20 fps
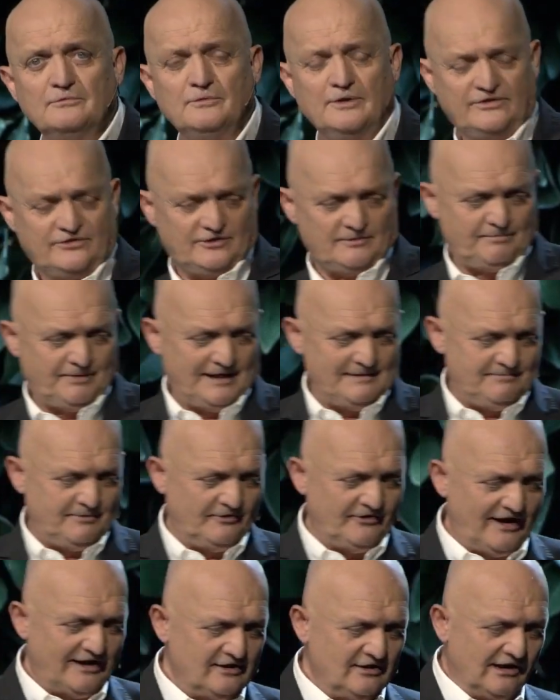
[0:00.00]
with the
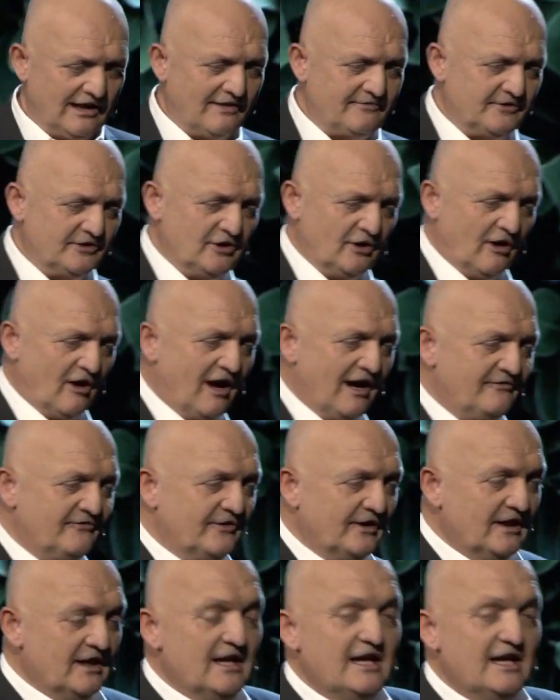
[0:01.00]
people that you love in your life,